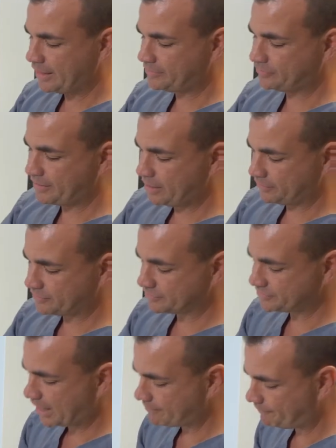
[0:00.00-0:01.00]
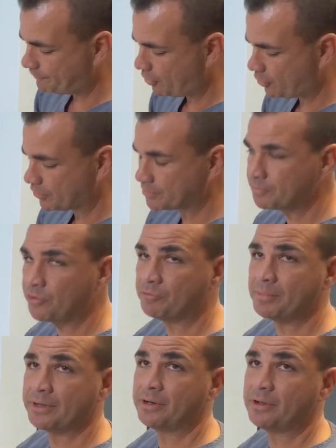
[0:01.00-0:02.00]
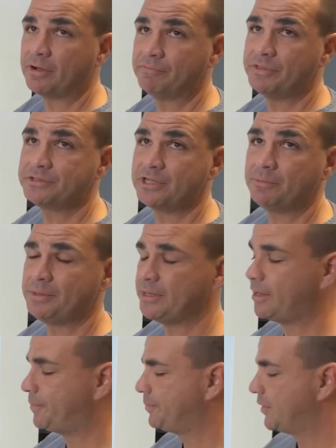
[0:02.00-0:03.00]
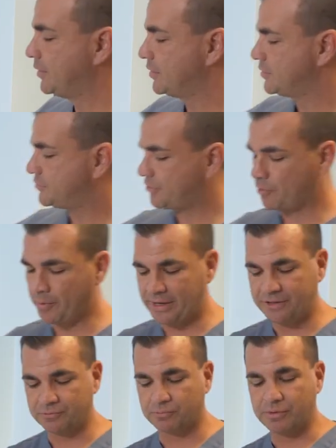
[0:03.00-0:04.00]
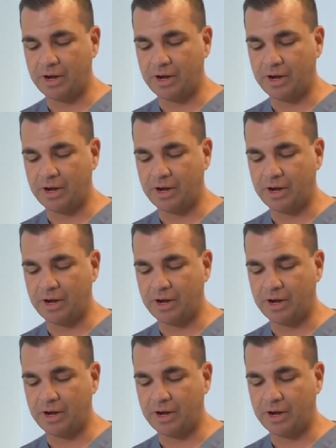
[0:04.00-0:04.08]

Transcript: It's there to stop forward movement of the tibia, so when it's